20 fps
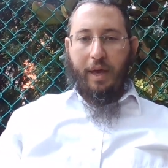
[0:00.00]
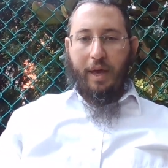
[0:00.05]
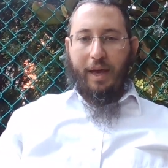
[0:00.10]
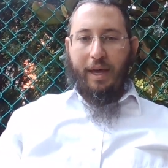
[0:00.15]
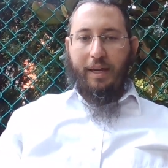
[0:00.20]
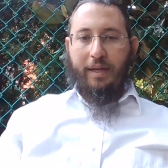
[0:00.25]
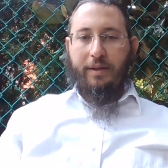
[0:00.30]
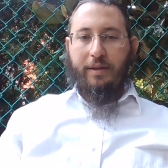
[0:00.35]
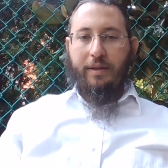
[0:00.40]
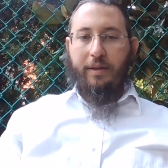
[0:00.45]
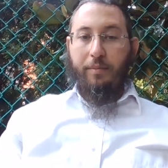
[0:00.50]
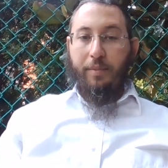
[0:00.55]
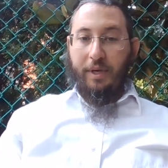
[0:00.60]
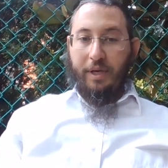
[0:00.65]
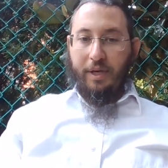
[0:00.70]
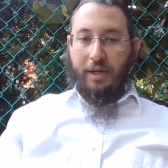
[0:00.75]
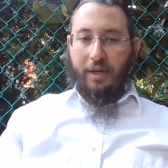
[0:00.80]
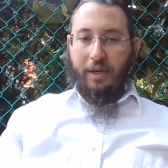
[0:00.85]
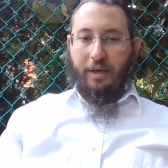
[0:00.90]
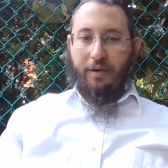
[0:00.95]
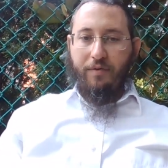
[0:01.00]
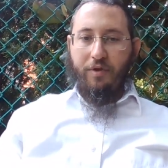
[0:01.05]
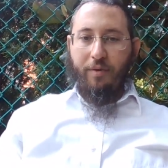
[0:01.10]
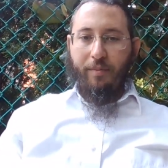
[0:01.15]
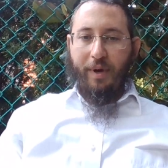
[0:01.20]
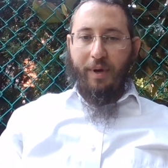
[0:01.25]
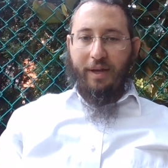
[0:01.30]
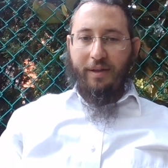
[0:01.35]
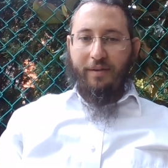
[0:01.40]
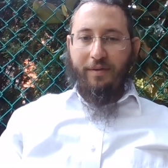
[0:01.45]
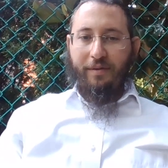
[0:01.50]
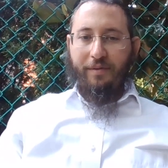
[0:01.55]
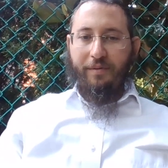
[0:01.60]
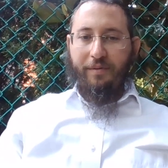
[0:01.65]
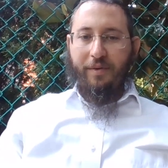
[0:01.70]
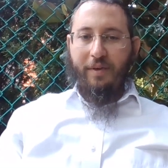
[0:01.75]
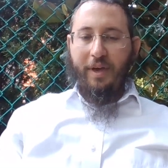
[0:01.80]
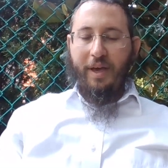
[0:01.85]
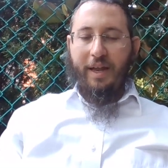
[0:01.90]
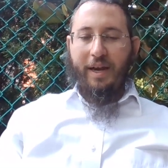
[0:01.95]
at the beginning of Shabbat
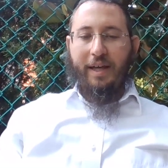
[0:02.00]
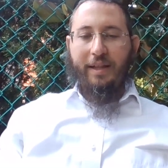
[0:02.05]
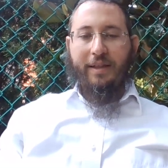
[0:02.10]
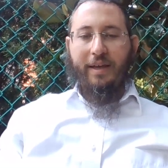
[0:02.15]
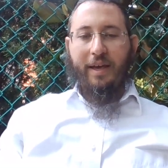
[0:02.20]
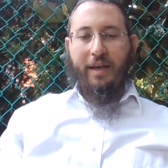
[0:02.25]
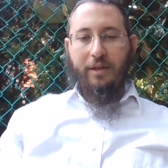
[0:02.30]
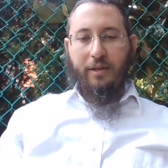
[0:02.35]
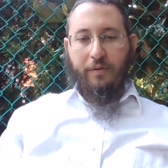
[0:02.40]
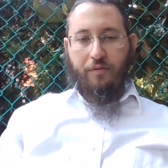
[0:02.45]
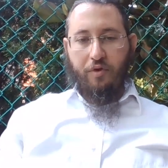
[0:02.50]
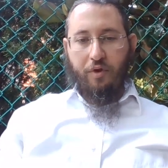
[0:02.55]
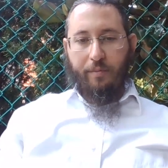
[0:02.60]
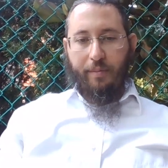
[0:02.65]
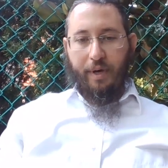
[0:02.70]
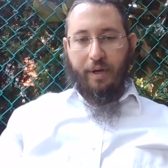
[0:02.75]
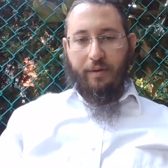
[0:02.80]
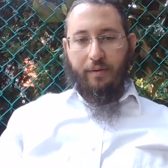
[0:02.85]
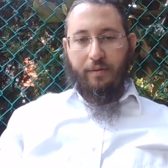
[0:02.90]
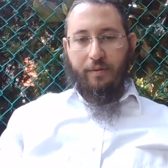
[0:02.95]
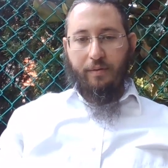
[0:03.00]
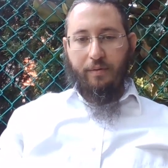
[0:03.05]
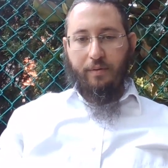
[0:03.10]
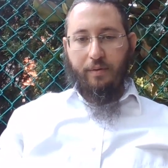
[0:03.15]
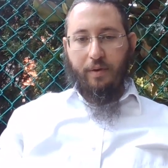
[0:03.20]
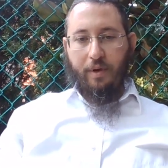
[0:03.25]
and at the end of Shabbat.